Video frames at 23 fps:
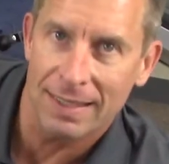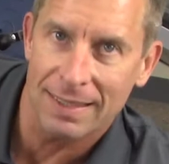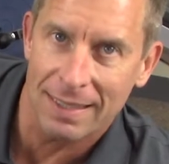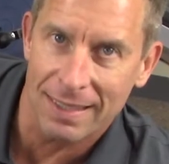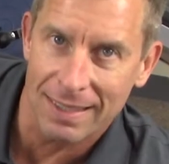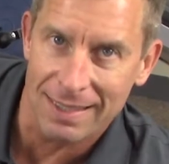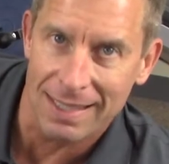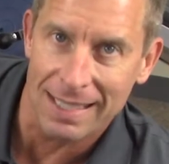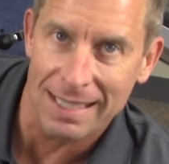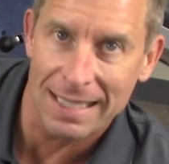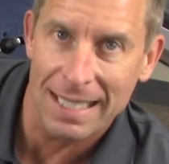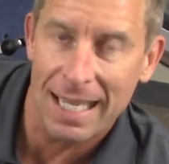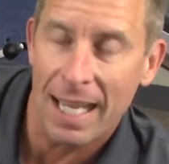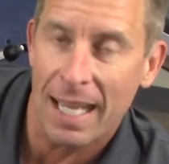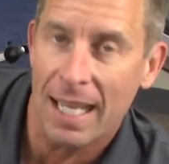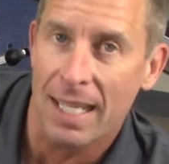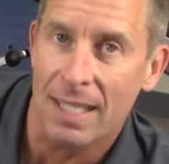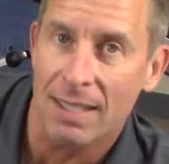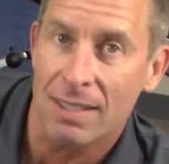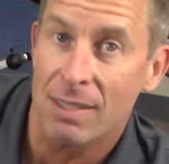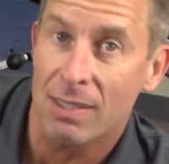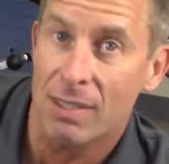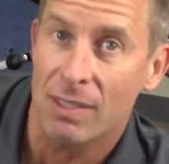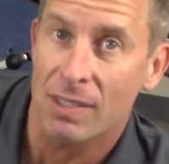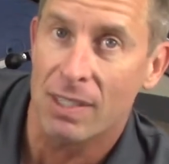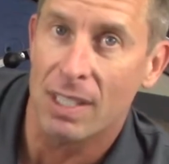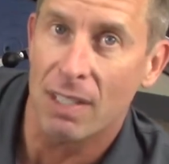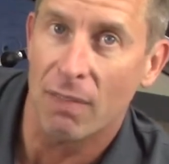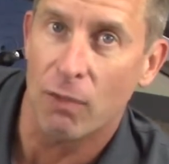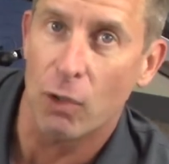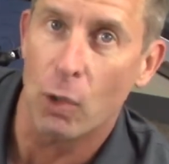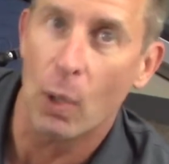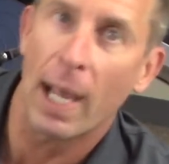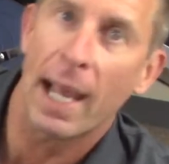is the test to see
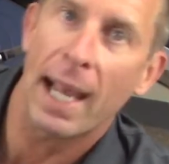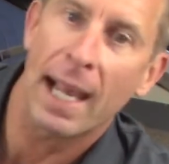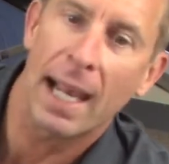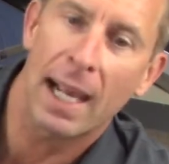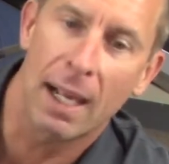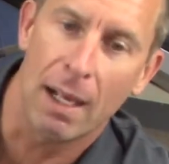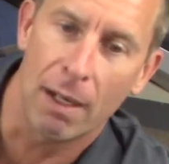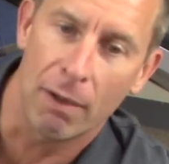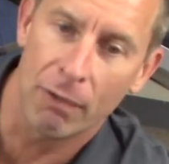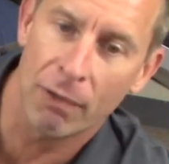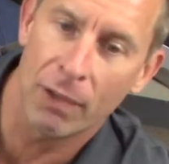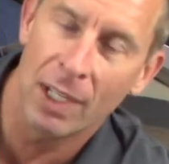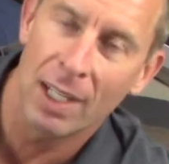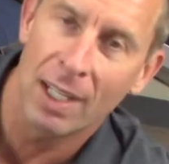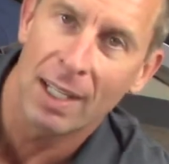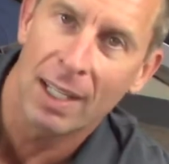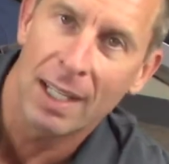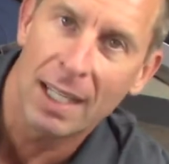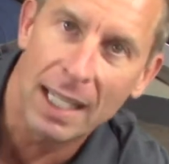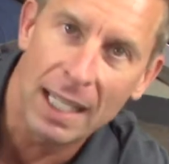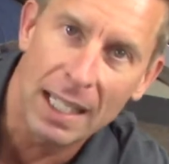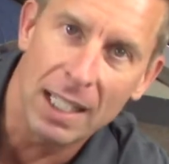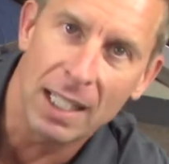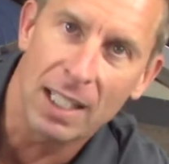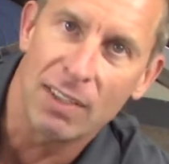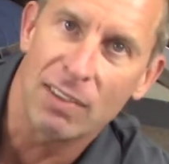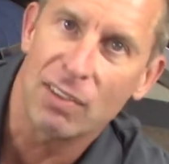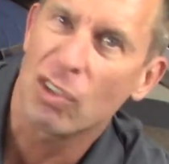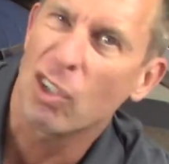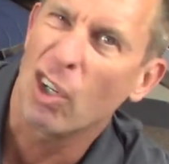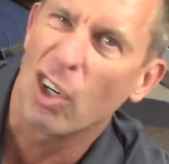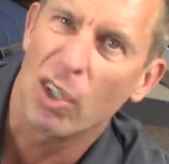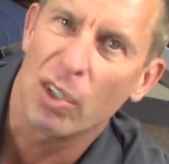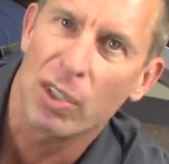if you have any
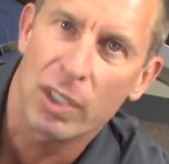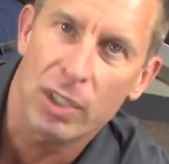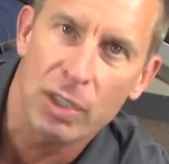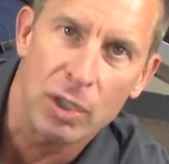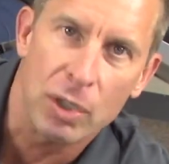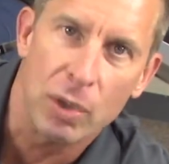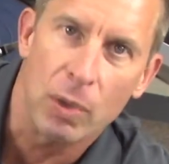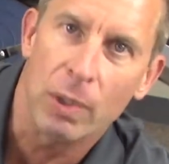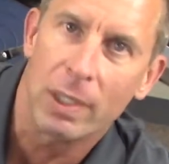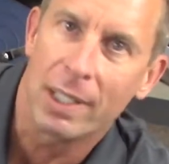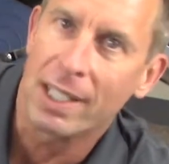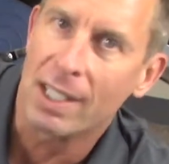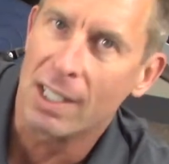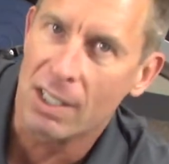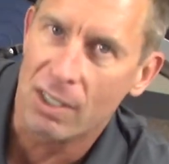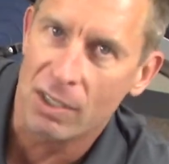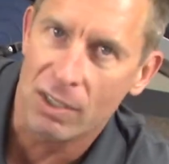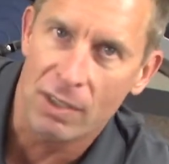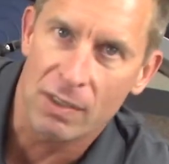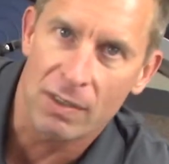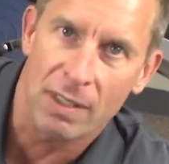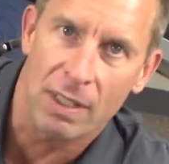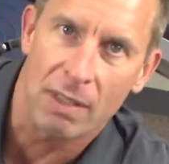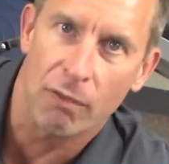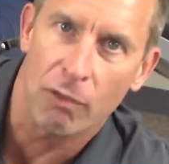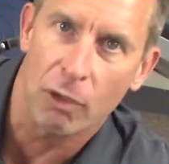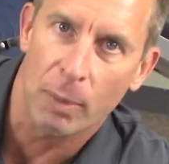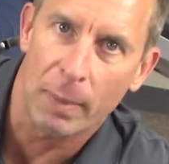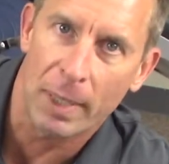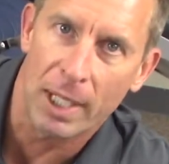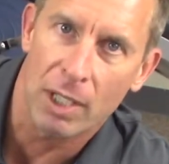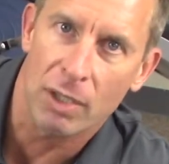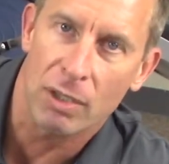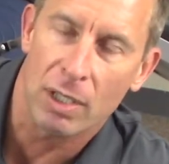scar tissue, adhesions,
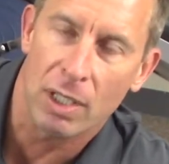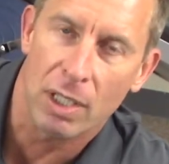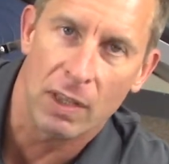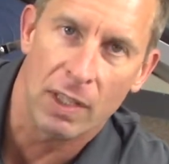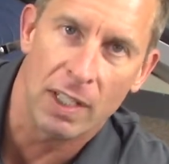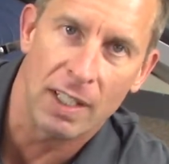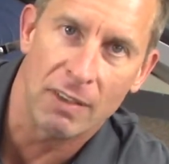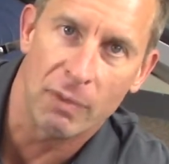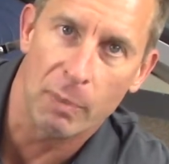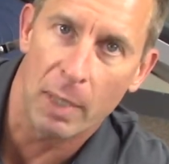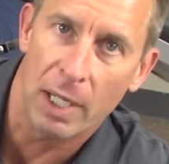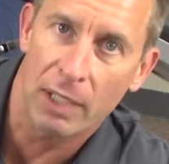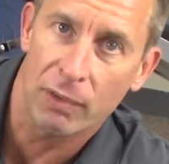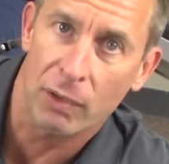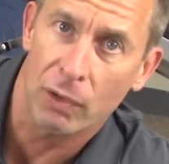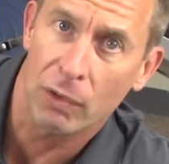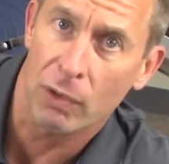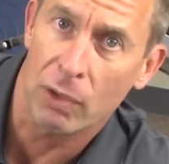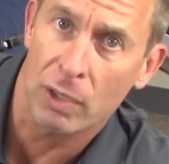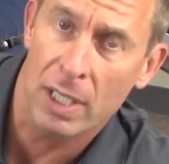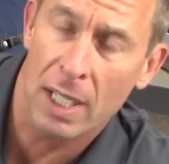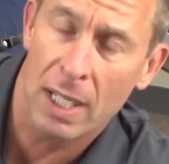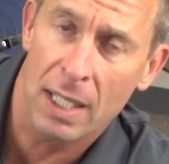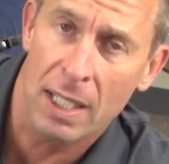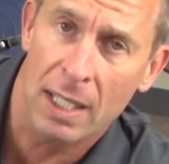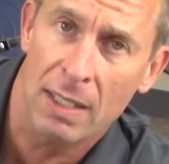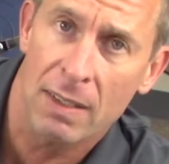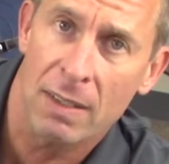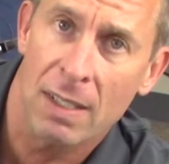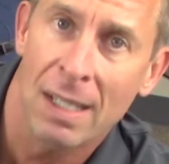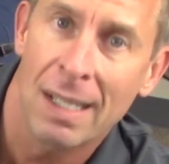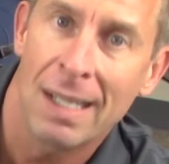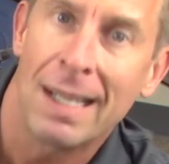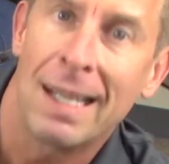inflammation in these muscles or tendons,
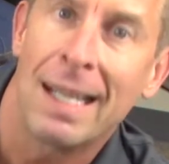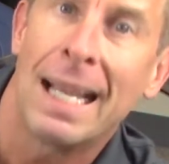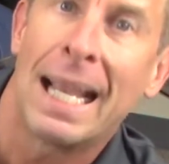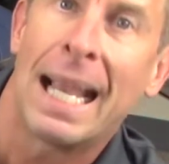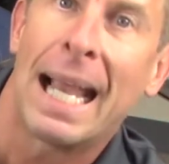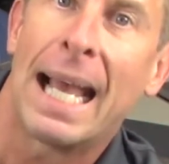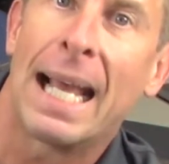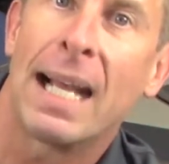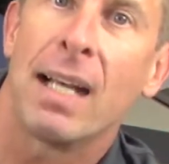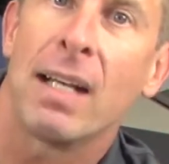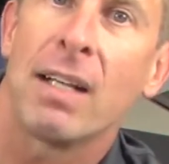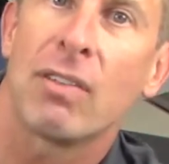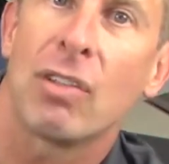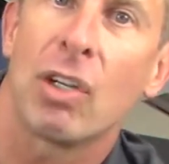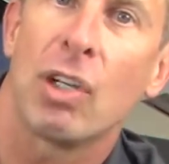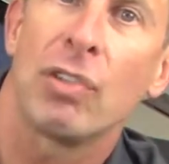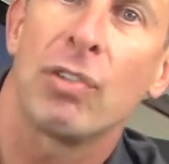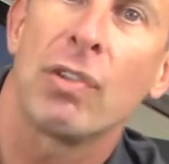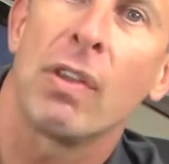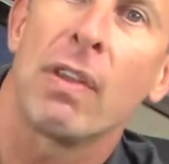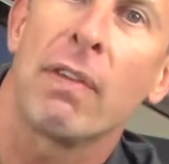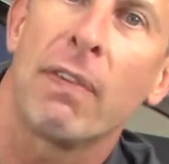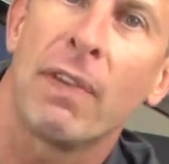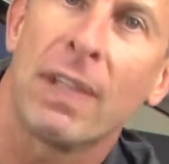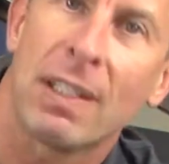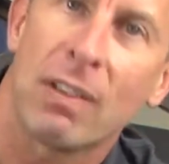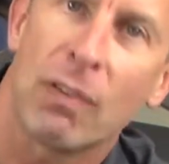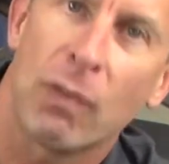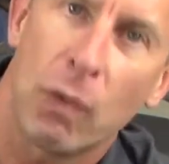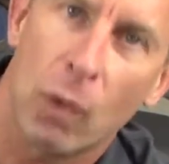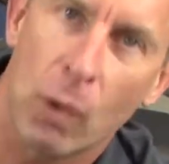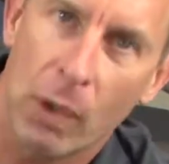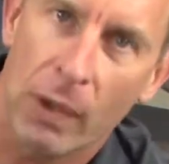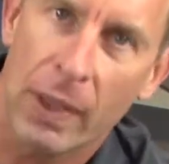and it is also the fix
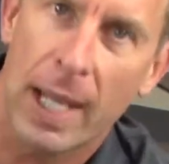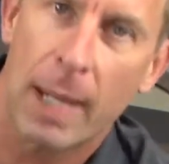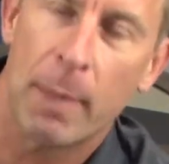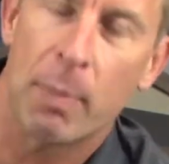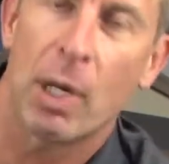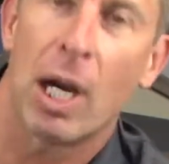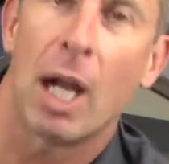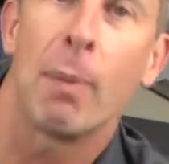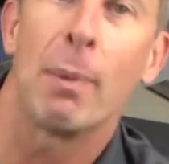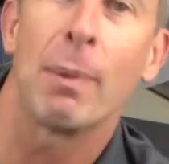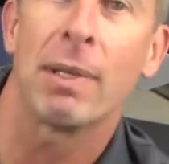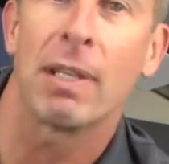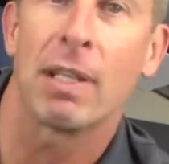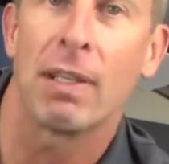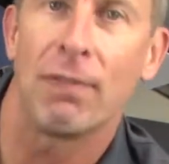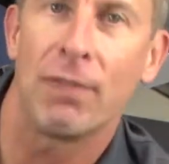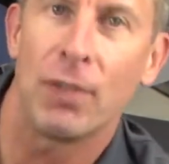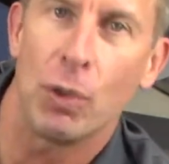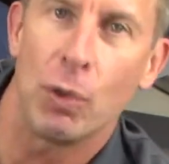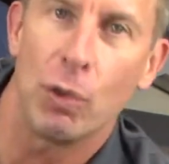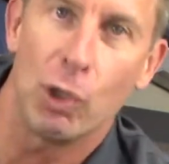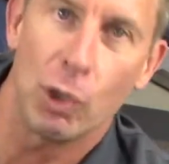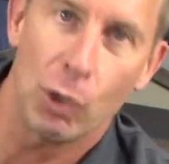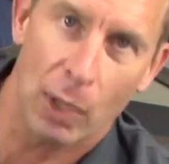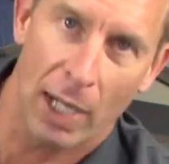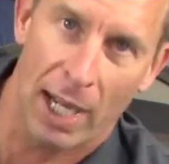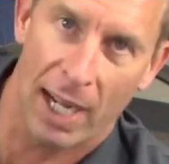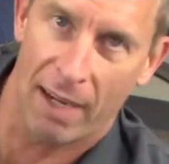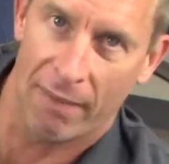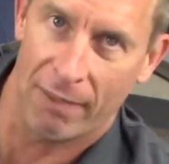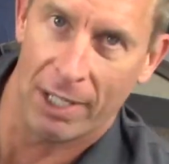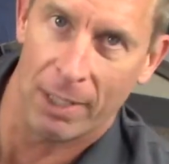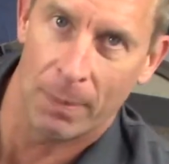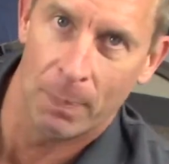for that problem if you do have
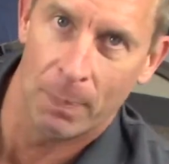it.